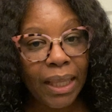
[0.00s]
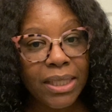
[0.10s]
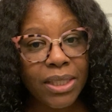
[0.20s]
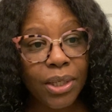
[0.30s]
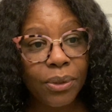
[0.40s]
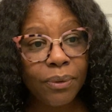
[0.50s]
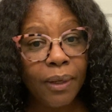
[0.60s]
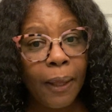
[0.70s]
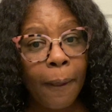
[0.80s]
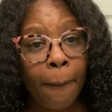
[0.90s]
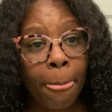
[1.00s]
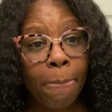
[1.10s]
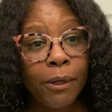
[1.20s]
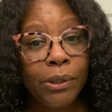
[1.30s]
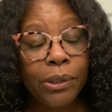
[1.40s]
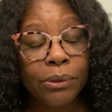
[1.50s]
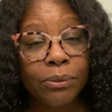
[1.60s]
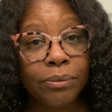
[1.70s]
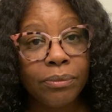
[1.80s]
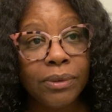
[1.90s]
So,
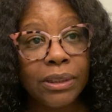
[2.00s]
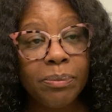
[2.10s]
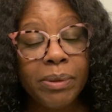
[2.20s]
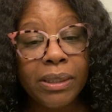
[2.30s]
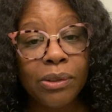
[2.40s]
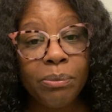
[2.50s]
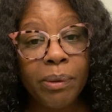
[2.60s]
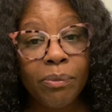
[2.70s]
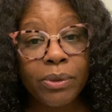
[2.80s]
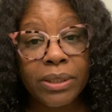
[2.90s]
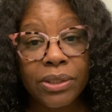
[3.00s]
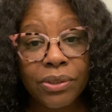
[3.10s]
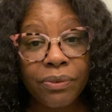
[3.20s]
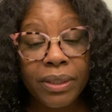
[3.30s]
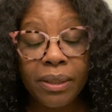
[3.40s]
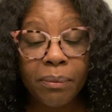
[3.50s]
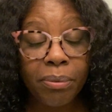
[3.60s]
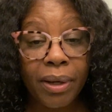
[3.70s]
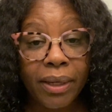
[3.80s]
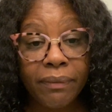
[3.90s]
just be a little bit more discreet and
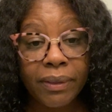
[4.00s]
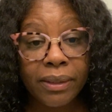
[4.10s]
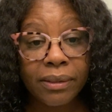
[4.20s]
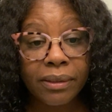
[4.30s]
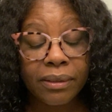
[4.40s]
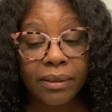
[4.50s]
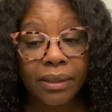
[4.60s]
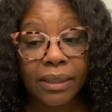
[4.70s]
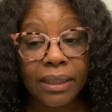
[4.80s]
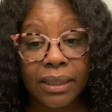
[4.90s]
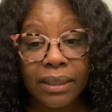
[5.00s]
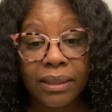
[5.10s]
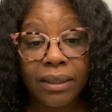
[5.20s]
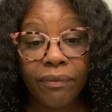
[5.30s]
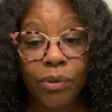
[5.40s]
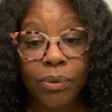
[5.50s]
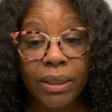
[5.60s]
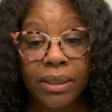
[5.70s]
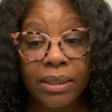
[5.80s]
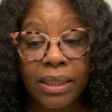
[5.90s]
private. And again, if you
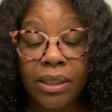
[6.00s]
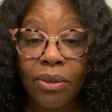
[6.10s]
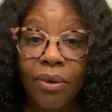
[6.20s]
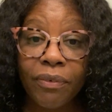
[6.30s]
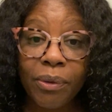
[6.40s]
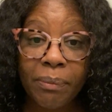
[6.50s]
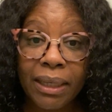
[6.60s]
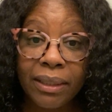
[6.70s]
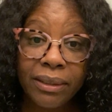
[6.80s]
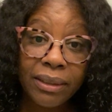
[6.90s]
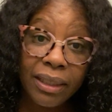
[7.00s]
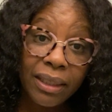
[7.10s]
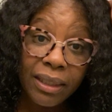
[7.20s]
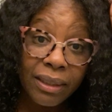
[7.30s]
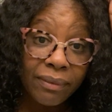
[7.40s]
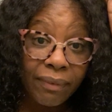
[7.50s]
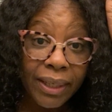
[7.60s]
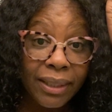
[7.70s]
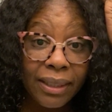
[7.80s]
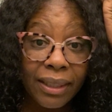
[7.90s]
need to get it off your mind,
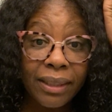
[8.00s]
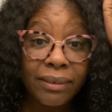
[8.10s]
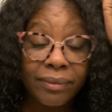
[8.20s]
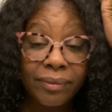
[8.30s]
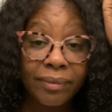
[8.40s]
write it down.